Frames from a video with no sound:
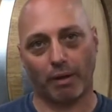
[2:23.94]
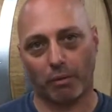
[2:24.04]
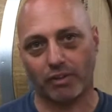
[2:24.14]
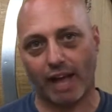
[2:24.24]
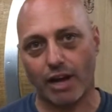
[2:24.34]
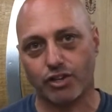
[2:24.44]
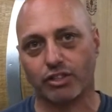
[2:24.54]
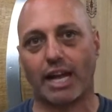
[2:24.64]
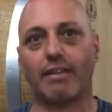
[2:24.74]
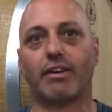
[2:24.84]
once Asher
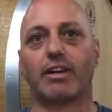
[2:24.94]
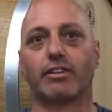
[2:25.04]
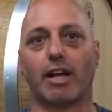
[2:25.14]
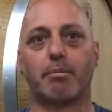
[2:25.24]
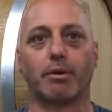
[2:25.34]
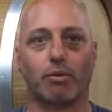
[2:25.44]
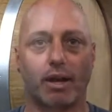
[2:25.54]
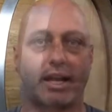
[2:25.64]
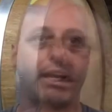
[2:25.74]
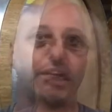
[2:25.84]
David is up and
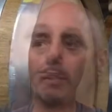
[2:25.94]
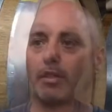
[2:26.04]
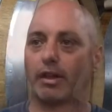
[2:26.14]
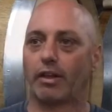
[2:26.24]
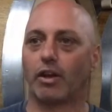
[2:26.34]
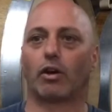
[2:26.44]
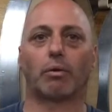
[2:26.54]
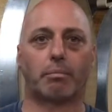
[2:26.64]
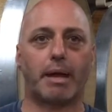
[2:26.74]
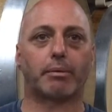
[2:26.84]
running,
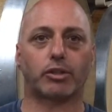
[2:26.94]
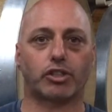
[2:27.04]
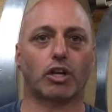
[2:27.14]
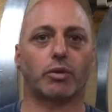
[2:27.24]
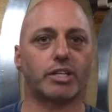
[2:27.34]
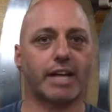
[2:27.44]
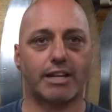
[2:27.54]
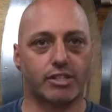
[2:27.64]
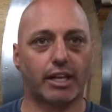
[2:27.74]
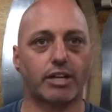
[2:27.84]
be able to start doing
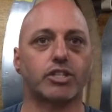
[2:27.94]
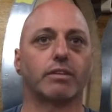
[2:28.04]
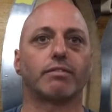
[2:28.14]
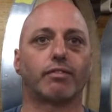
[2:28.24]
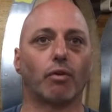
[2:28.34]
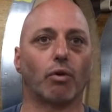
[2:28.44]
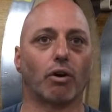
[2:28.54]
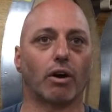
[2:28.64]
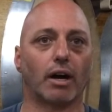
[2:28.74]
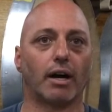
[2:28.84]
site selection
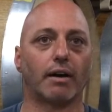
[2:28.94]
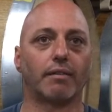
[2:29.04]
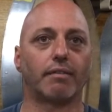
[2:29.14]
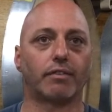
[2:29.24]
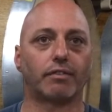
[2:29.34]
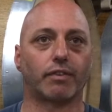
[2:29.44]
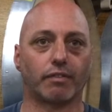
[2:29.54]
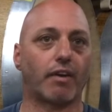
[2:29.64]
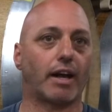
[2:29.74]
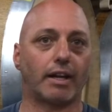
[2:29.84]
for
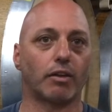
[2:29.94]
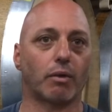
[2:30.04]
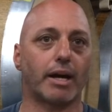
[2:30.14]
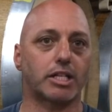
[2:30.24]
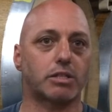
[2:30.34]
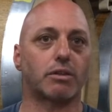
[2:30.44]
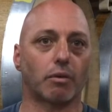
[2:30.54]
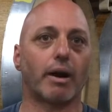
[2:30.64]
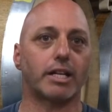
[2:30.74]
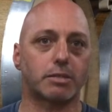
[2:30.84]
finding the
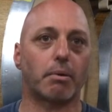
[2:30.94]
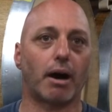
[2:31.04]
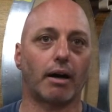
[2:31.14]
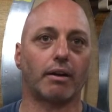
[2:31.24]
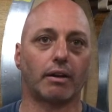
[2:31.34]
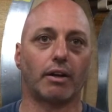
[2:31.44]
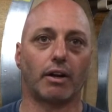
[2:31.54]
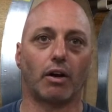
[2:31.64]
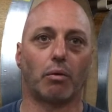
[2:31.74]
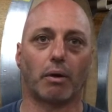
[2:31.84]
right spot,
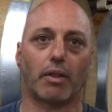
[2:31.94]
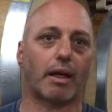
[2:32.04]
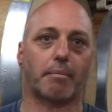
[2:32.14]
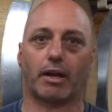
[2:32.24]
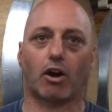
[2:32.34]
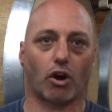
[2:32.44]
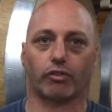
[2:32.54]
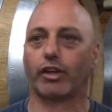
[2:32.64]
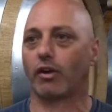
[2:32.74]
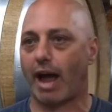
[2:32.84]
whether that be
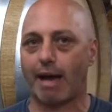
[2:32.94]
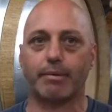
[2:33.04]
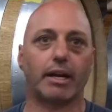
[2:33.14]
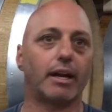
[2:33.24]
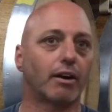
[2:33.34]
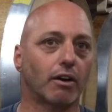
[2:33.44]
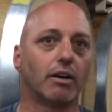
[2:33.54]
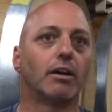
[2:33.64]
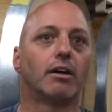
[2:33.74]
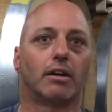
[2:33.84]
Carlton or Amity or
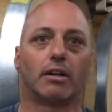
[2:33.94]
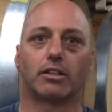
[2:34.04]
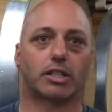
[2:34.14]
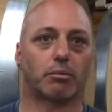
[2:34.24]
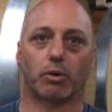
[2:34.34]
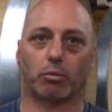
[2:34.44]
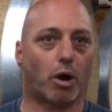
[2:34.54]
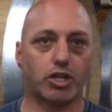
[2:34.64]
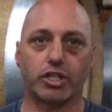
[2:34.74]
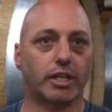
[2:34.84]
somewhere in
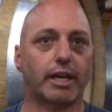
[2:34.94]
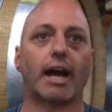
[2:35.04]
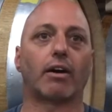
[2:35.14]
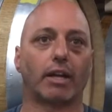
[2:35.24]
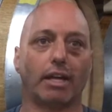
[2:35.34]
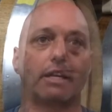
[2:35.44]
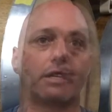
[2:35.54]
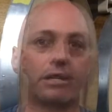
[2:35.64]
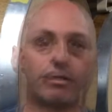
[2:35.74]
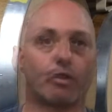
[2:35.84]
Washington County
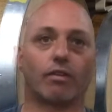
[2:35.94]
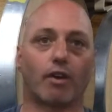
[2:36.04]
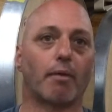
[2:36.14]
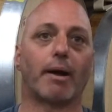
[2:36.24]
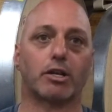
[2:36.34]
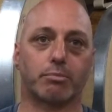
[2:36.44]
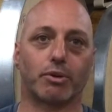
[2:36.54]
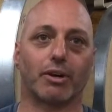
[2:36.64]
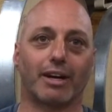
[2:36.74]
for a farmhouse brewery.